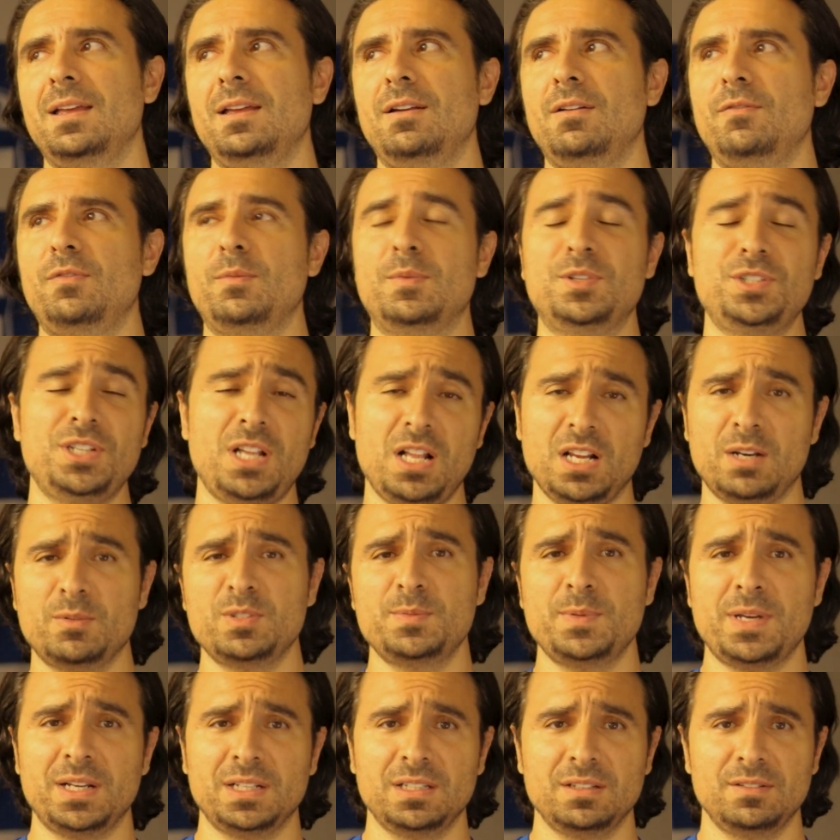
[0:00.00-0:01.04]
you know, from the Schalke
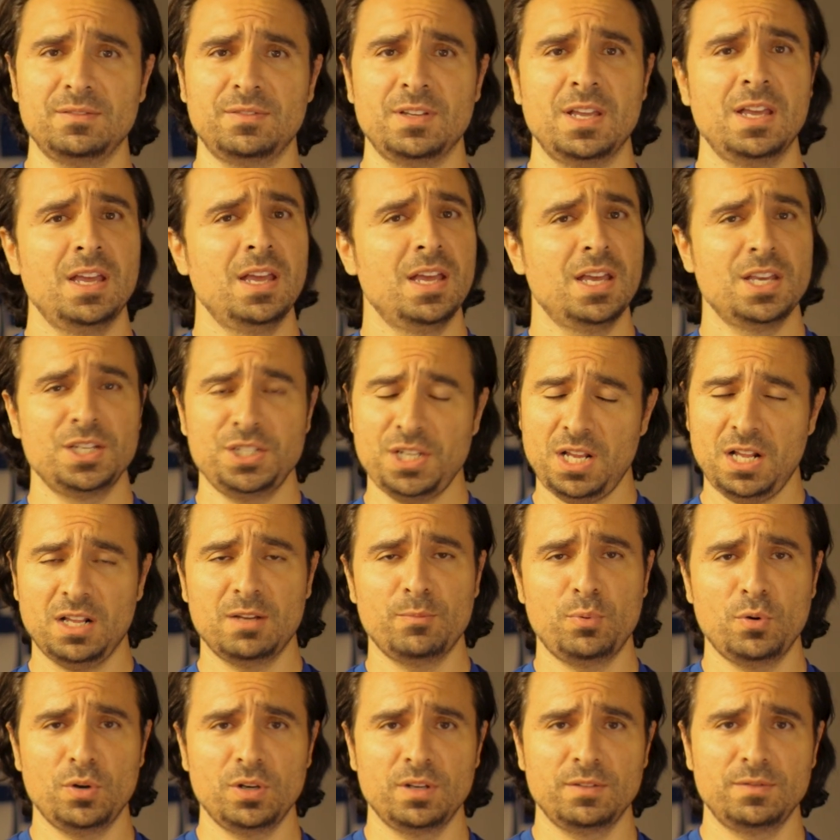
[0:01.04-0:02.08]
perspective,
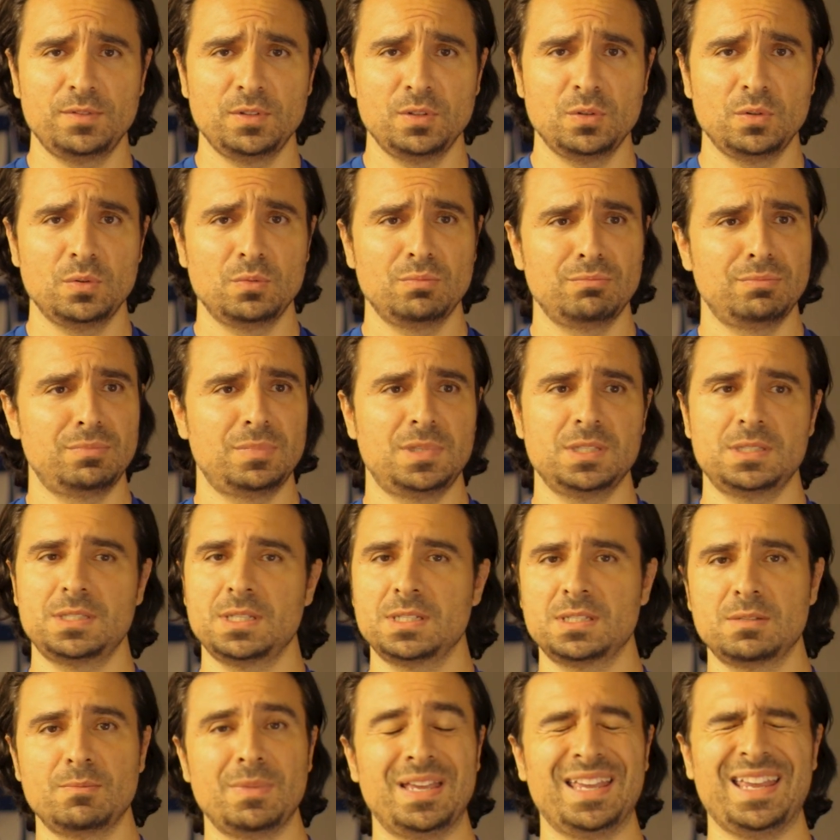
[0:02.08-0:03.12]
Schalke point of view, this
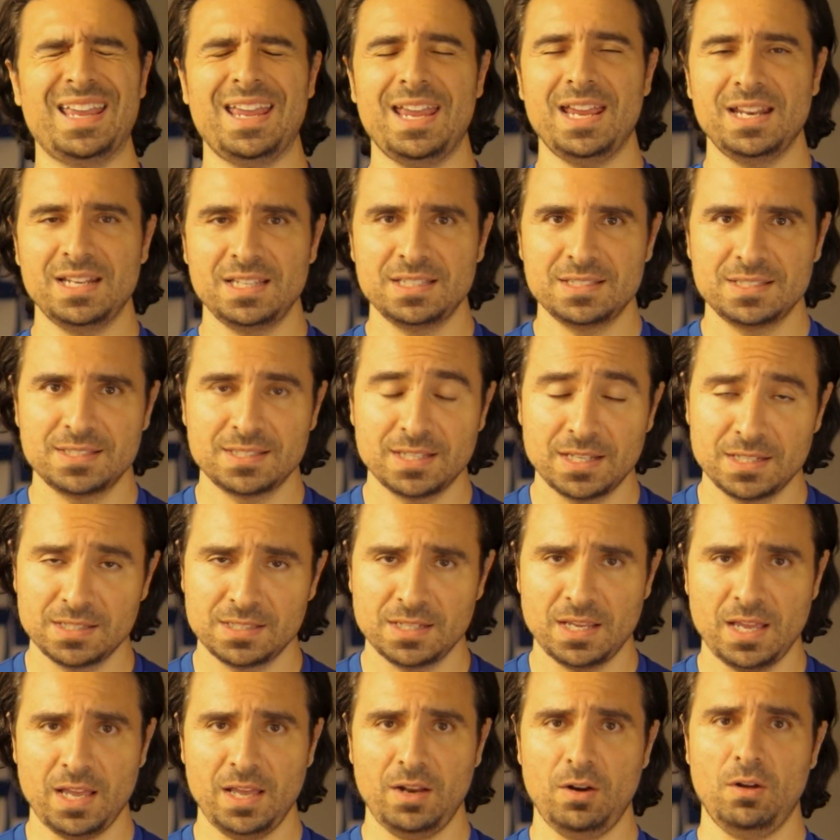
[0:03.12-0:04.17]
doesn't make any sense
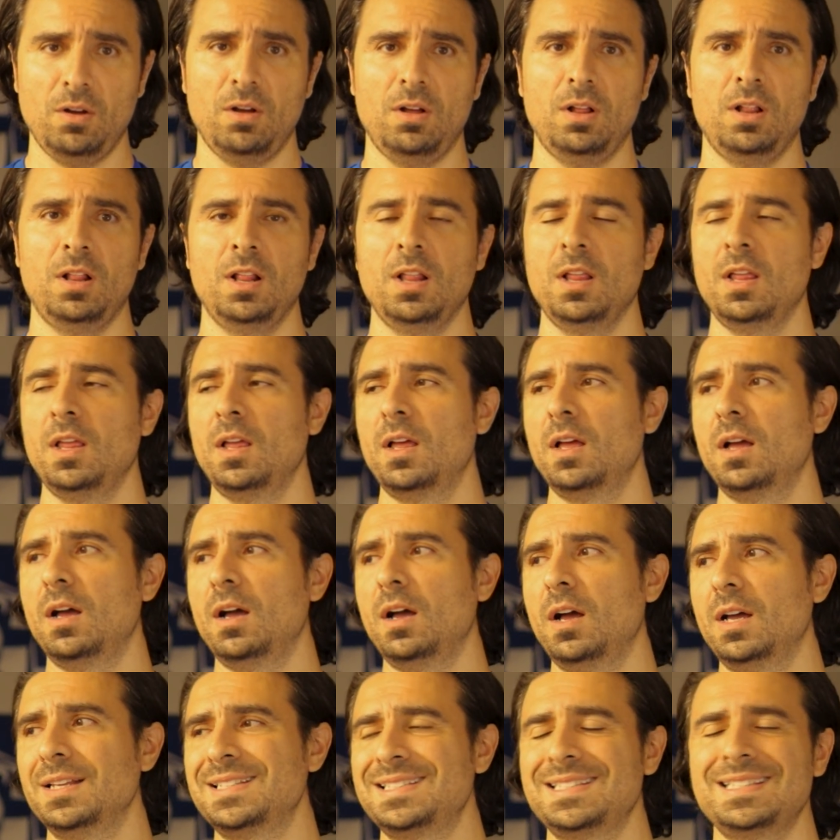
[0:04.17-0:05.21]
at all.
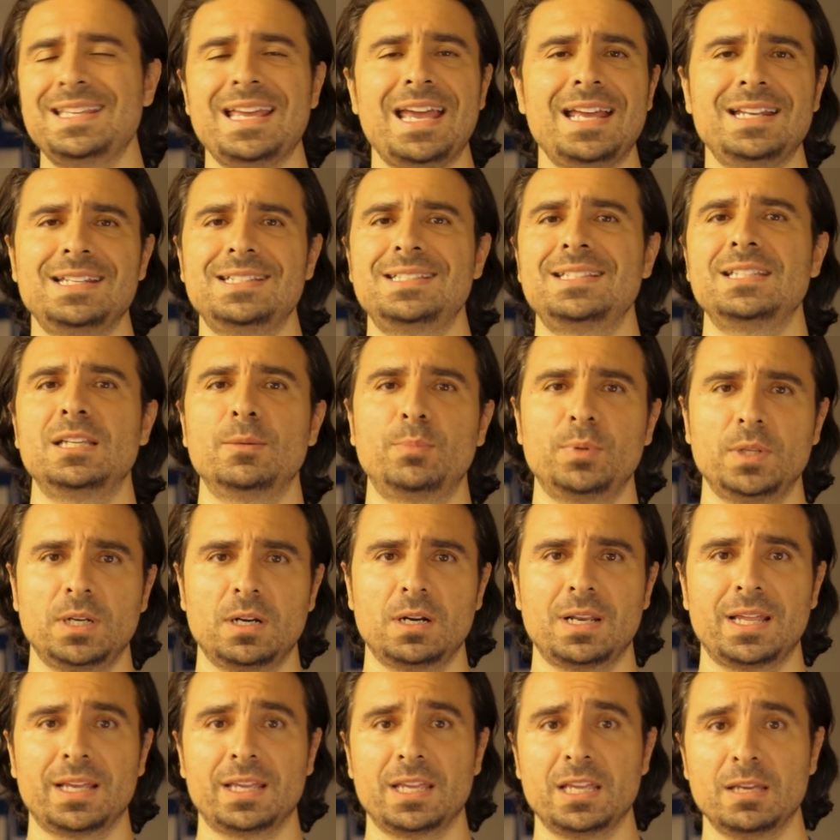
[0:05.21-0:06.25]
Uh, sad to see a
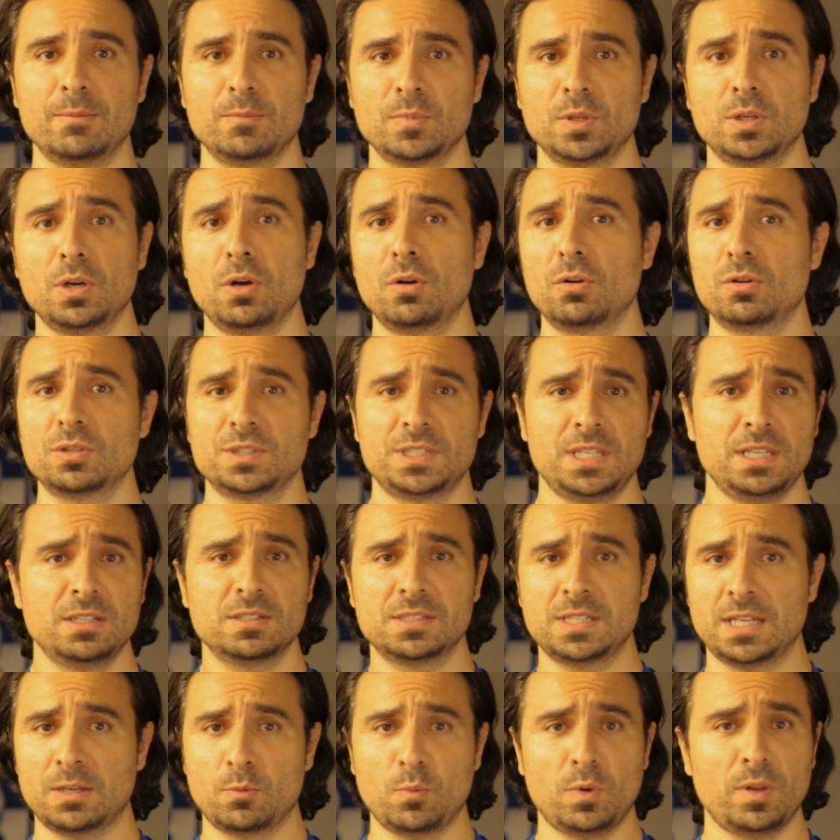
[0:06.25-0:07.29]
player like him go, because he
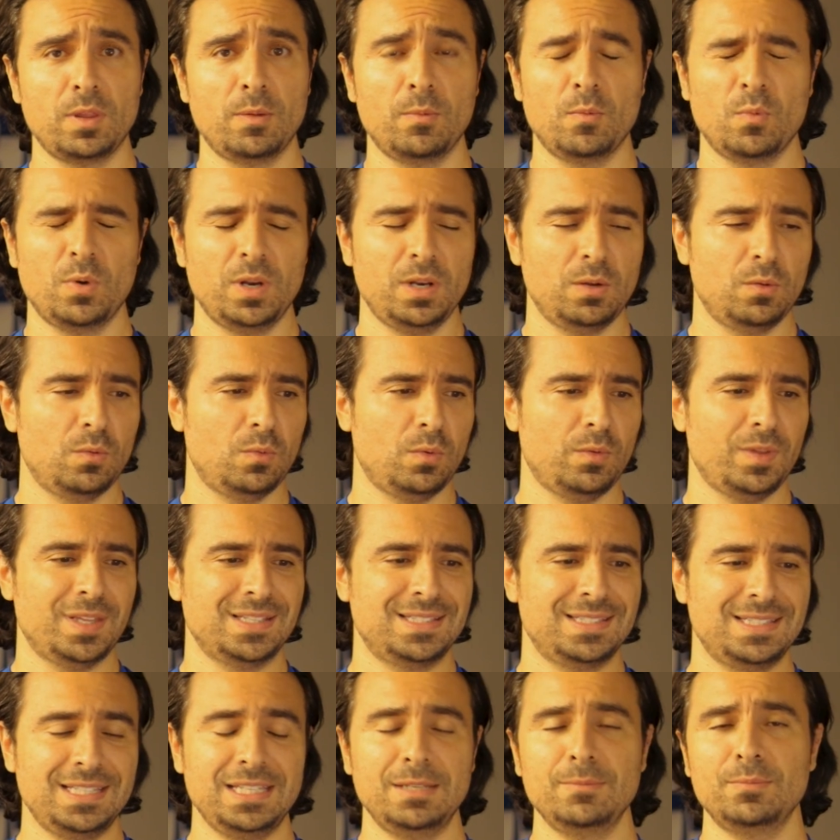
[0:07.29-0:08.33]
is like one of the one of, one of
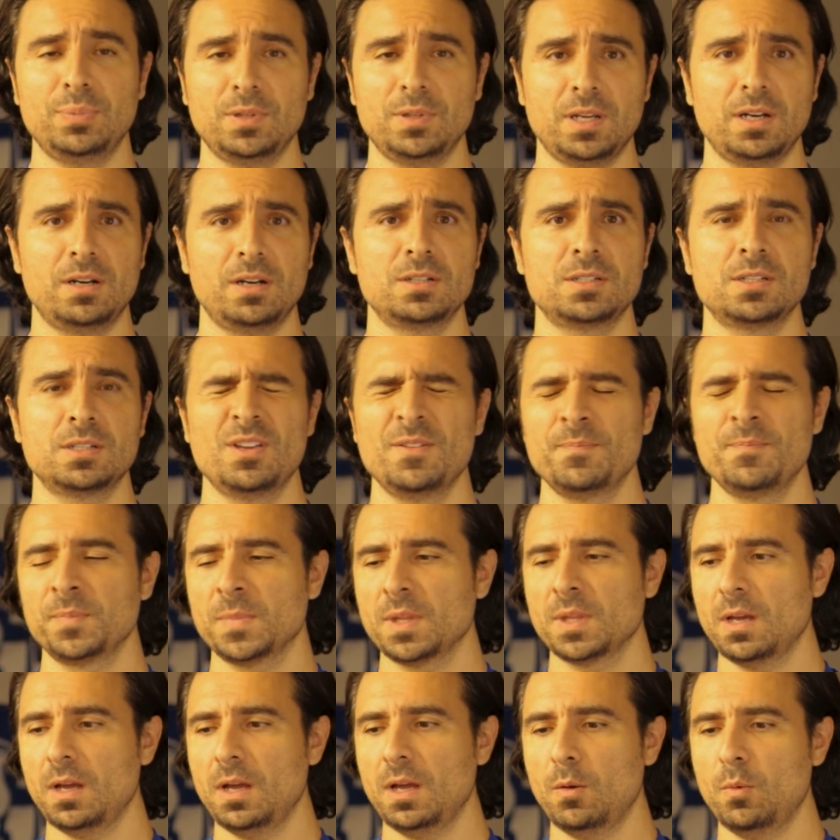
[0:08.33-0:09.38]
the team players,
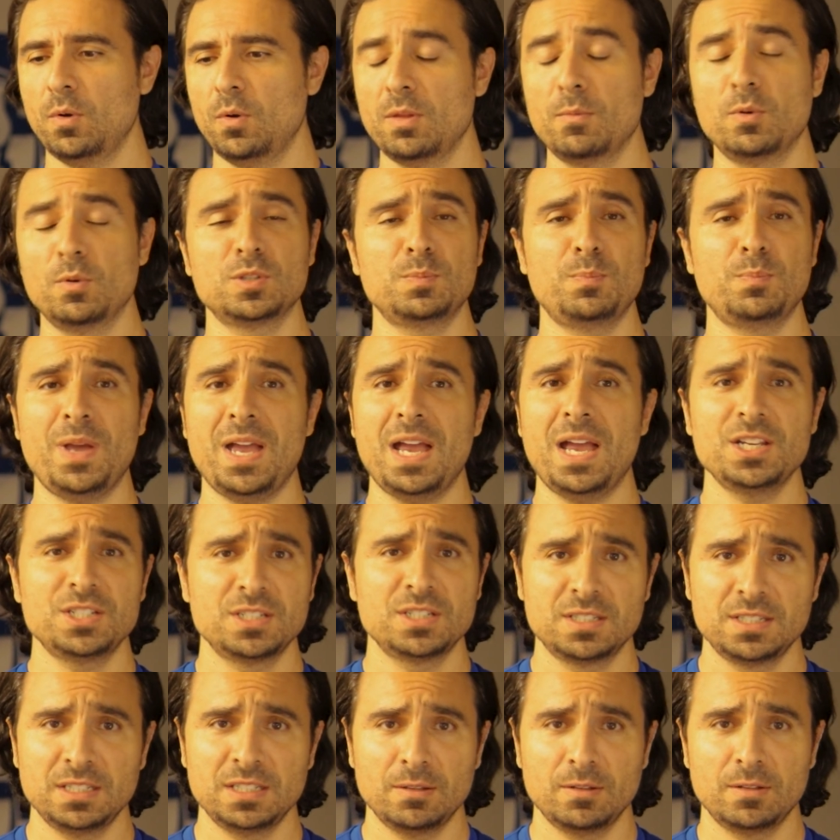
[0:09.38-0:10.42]
uh, one of the most
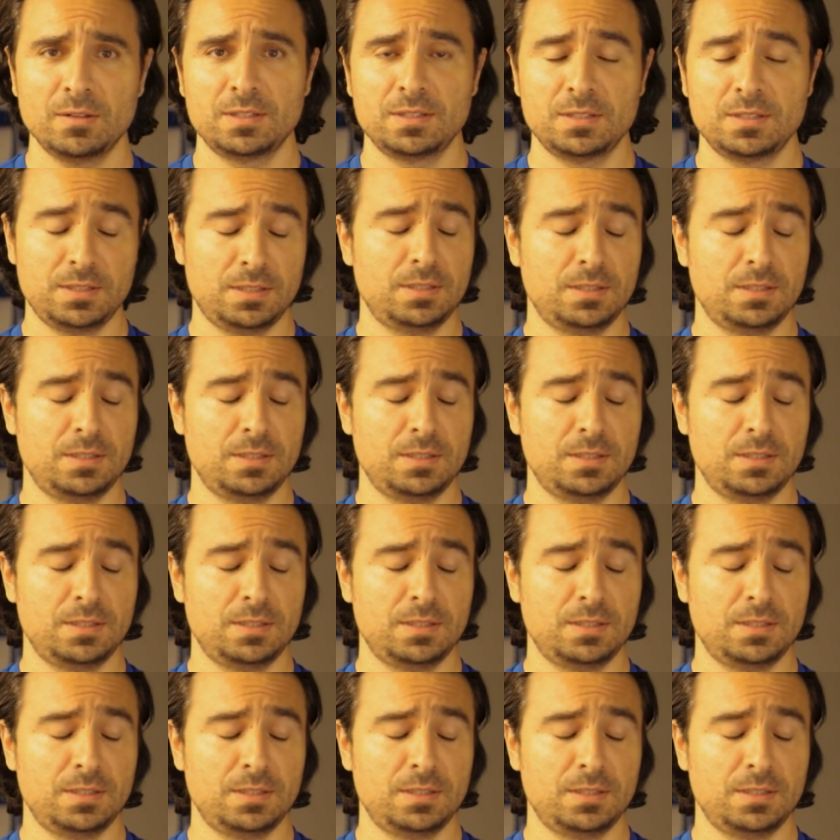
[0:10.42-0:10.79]
passionate